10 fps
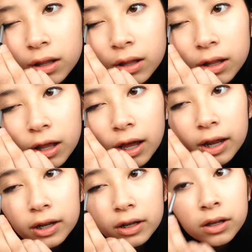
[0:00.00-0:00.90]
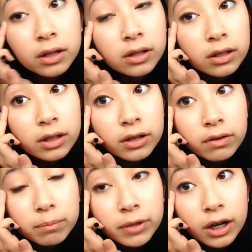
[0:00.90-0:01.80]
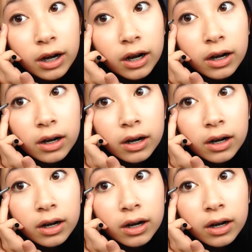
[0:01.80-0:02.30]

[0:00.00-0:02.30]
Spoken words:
line the lid right there,